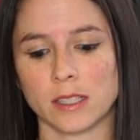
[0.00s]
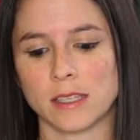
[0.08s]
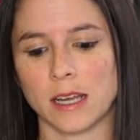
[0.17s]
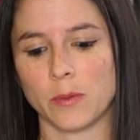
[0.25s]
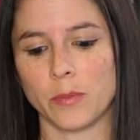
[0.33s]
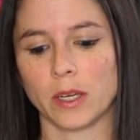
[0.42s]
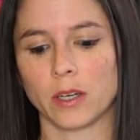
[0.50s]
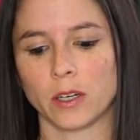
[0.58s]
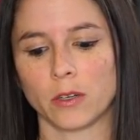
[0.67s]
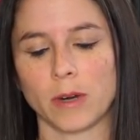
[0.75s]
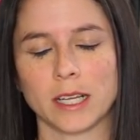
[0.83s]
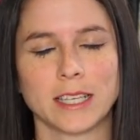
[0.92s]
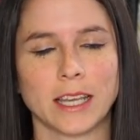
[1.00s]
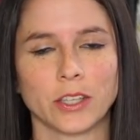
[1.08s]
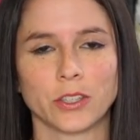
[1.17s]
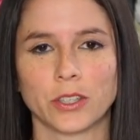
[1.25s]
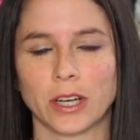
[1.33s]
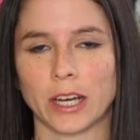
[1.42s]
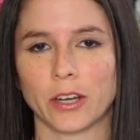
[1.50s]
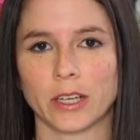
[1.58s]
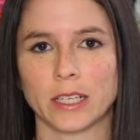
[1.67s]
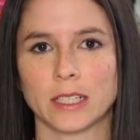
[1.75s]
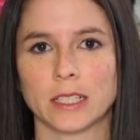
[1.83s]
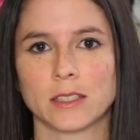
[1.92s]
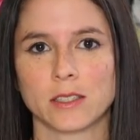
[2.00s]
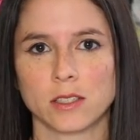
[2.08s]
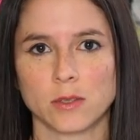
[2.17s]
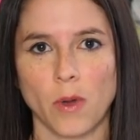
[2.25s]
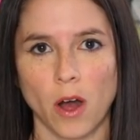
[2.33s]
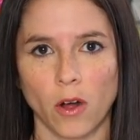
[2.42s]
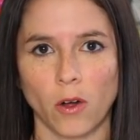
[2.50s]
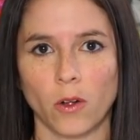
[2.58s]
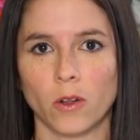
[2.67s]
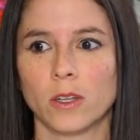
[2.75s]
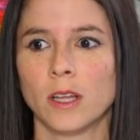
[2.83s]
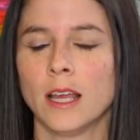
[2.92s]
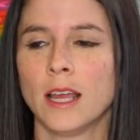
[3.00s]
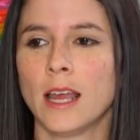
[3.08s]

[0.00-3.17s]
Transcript: It's not a bigger rectangular area, it's a small hole.